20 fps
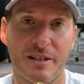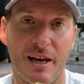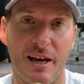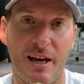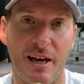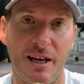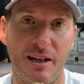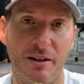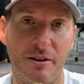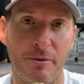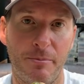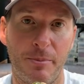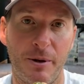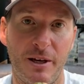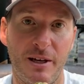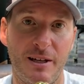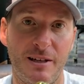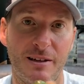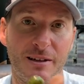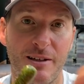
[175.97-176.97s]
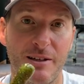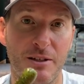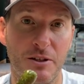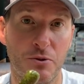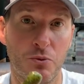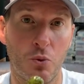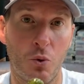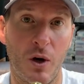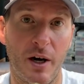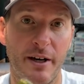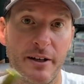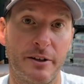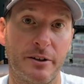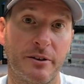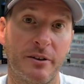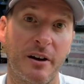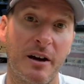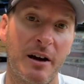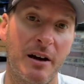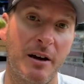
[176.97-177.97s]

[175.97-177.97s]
the head of the bait is wider,